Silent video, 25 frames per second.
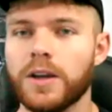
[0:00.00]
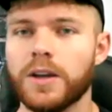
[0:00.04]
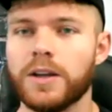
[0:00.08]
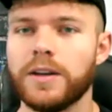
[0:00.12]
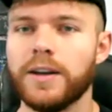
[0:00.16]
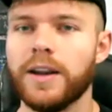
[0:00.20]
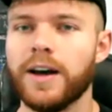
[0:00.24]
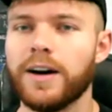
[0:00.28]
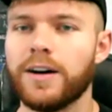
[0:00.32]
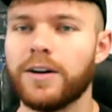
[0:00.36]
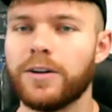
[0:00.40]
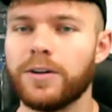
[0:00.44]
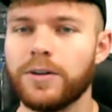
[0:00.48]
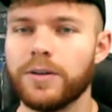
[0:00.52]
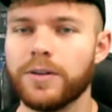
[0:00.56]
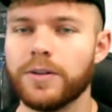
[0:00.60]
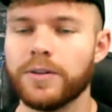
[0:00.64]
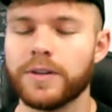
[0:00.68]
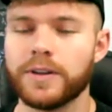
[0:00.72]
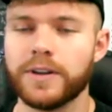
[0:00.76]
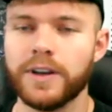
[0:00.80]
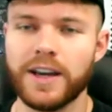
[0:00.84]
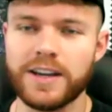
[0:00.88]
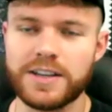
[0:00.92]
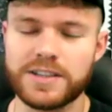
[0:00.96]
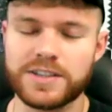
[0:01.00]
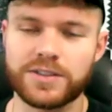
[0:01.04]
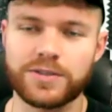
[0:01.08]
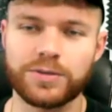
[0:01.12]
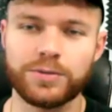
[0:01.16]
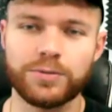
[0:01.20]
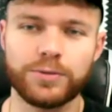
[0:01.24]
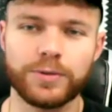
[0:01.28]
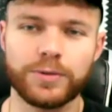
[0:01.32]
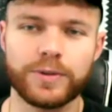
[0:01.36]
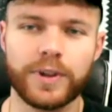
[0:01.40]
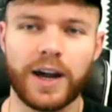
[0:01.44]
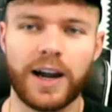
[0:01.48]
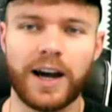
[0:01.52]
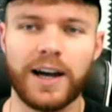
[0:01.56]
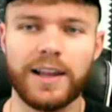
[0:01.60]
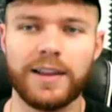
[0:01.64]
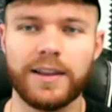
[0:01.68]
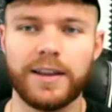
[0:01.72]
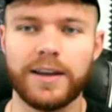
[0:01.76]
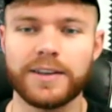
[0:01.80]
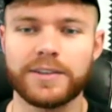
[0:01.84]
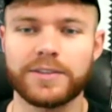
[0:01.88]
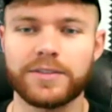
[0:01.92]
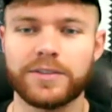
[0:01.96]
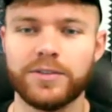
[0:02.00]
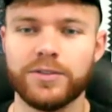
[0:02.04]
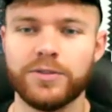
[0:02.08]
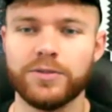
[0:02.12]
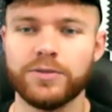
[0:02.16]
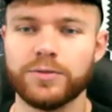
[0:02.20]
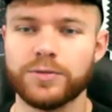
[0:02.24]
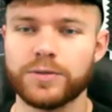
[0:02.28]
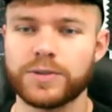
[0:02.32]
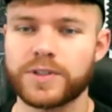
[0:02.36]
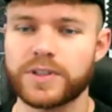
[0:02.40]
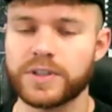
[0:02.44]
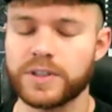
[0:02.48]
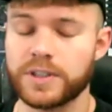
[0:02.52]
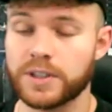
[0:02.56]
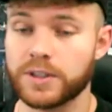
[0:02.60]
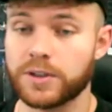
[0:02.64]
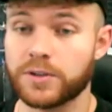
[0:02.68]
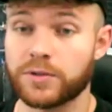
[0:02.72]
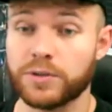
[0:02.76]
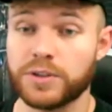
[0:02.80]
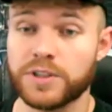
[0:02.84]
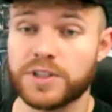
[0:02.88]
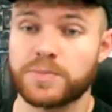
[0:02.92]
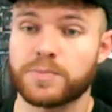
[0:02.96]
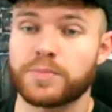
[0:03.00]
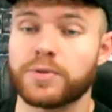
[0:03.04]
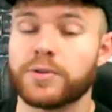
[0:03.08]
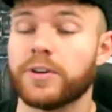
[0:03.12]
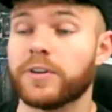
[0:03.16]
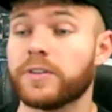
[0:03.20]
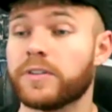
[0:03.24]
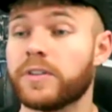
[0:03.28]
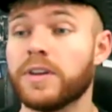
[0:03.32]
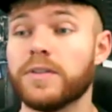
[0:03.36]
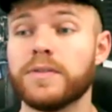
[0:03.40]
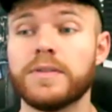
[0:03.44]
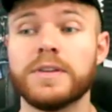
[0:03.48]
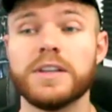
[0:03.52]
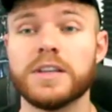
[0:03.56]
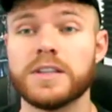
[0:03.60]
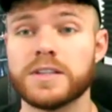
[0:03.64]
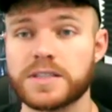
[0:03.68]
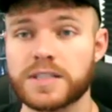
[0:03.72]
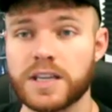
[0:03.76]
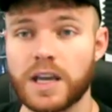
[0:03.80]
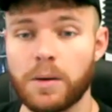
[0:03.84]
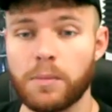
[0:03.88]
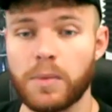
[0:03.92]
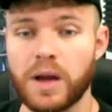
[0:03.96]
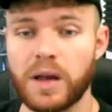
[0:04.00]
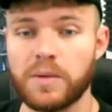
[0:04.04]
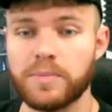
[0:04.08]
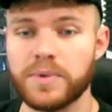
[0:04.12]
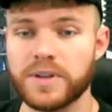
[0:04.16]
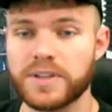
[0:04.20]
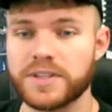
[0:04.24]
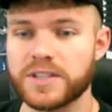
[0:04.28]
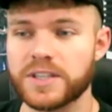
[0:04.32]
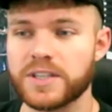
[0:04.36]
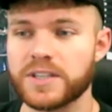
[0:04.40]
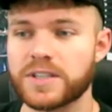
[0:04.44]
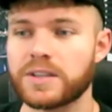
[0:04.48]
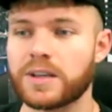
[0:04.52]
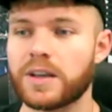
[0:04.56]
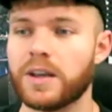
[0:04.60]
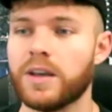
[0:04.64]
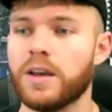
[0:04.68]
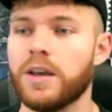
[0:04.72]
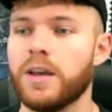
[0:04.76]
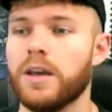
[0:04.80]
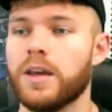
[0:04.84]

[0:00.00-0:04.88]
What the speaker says: Now, the next tool that I like to use to increase productivity inside my business